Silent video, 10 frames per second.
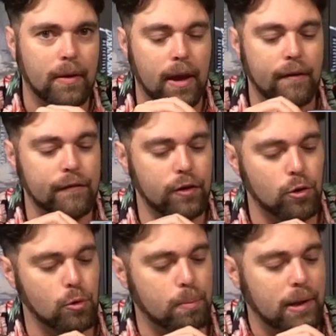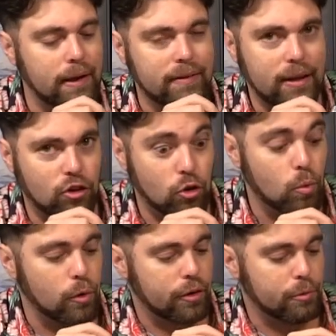If you place a two
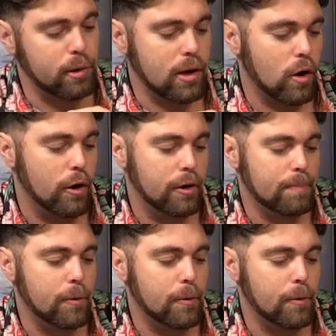or a three card,